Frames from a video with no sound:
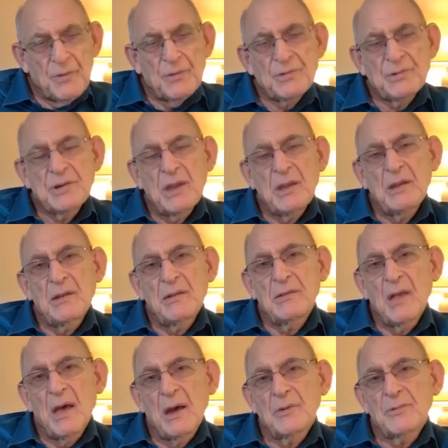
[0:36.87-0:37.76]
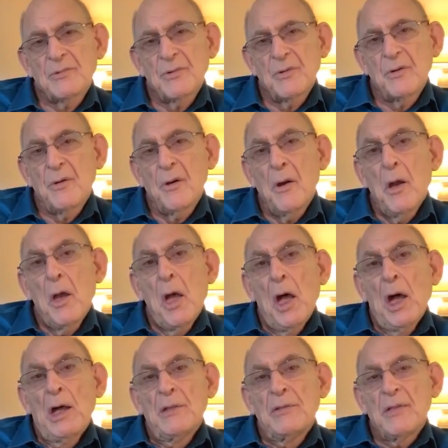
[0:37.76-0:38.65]
you've seen a doctor,
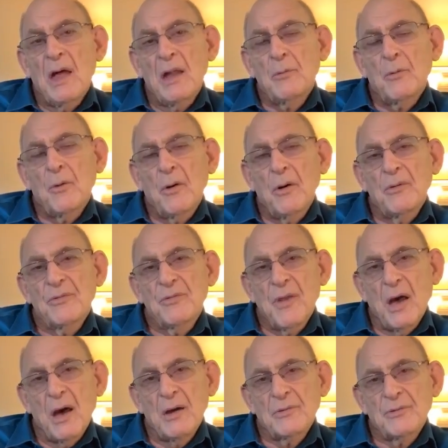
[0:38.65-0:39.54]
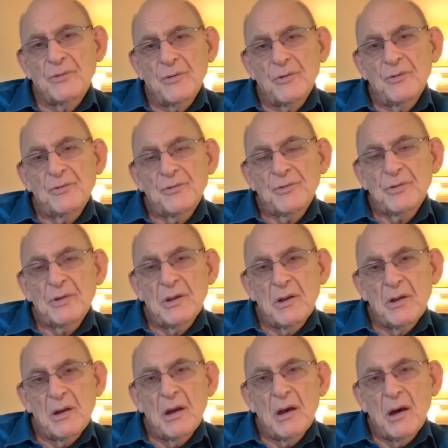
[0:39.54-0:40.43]
not all doctors
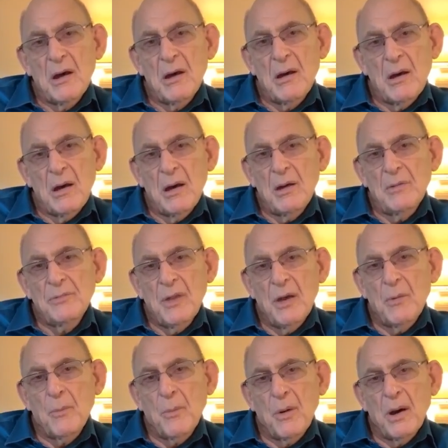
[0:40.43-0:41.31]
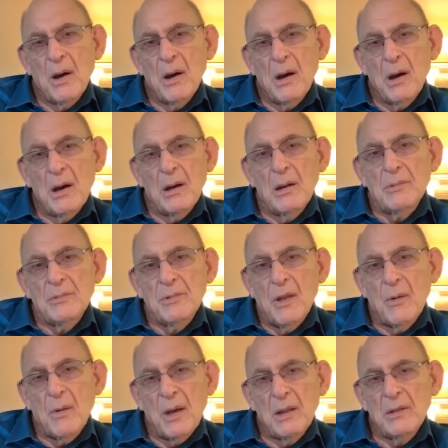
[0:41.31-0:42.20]
know
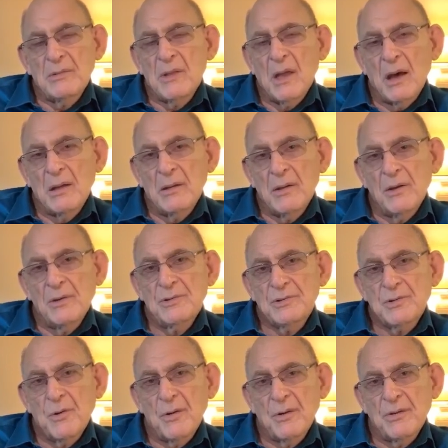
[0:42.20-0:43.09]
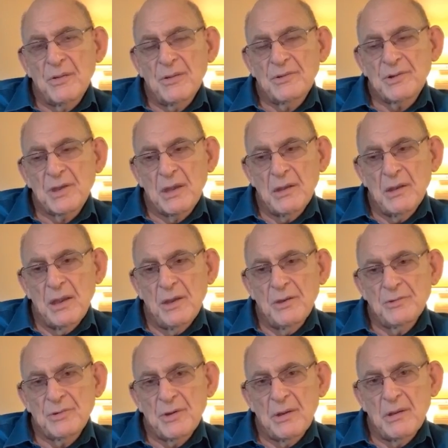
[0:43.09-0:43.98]
how to diagnose tardive
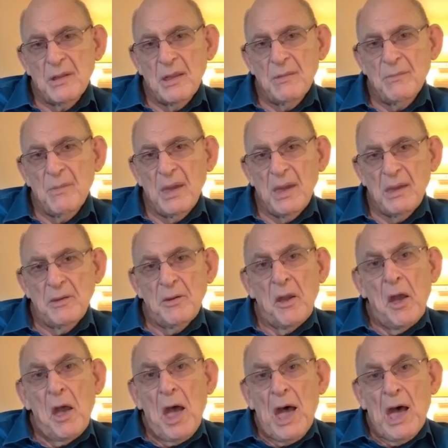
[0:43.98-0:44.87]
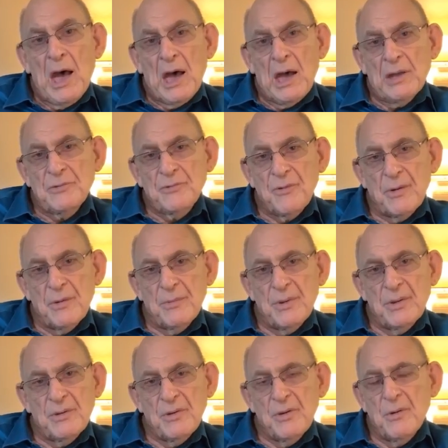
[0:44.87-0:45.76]
dyskinesia. They may
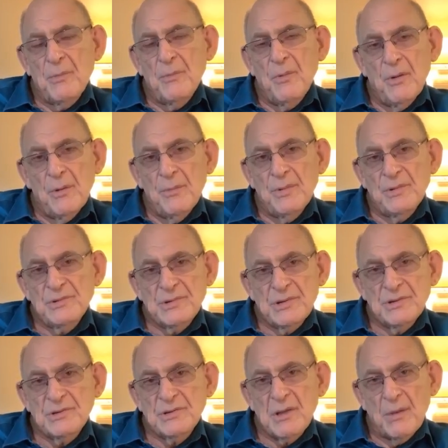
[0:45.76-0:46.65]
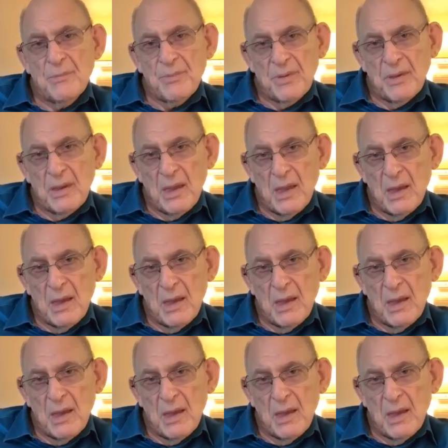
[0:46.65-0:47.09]
attribute your movements to something